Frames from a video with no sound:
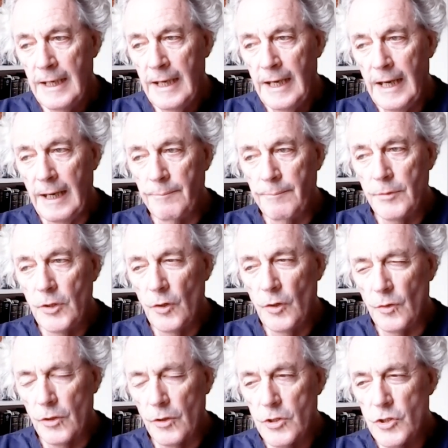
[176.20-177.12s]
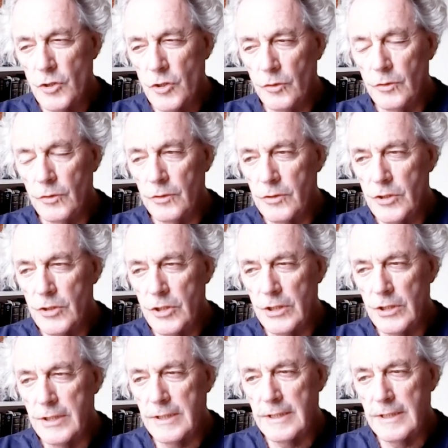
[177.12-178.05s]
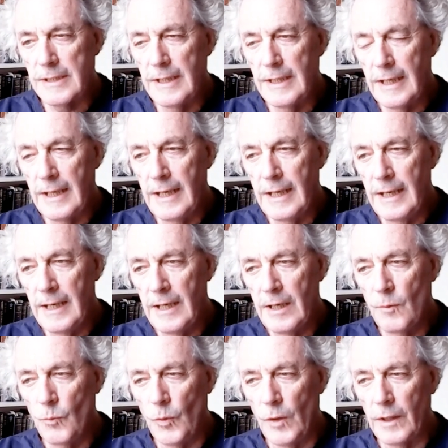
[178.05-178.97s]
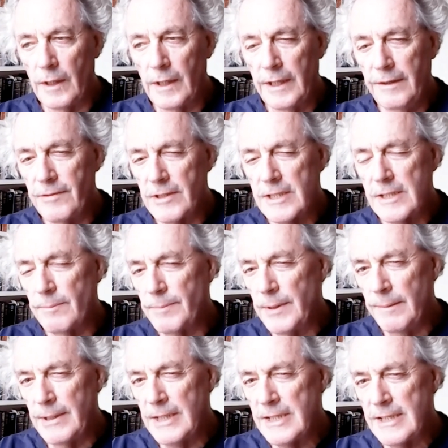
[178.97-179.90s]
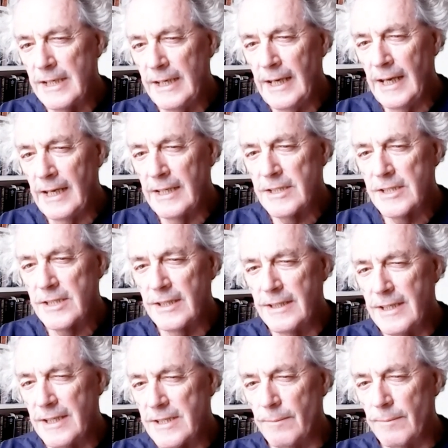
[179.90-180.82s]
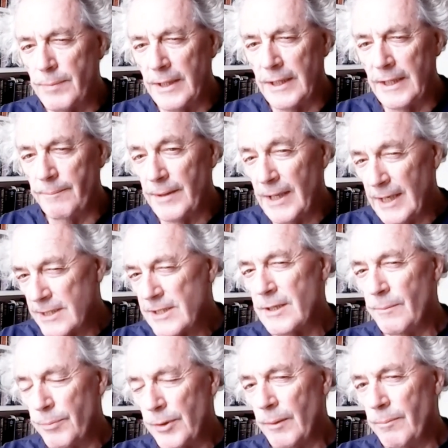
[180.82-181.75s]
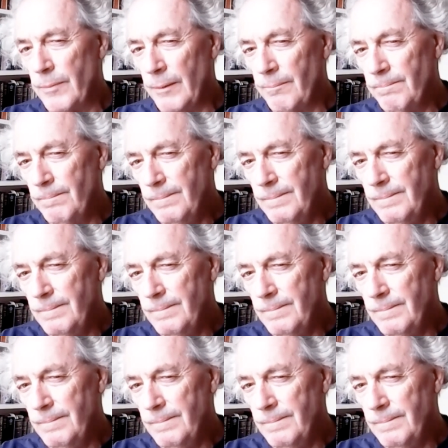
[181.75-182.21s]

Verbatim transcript: I'm not sure just uh, what levers the BBC has to discipline him. That's the problem.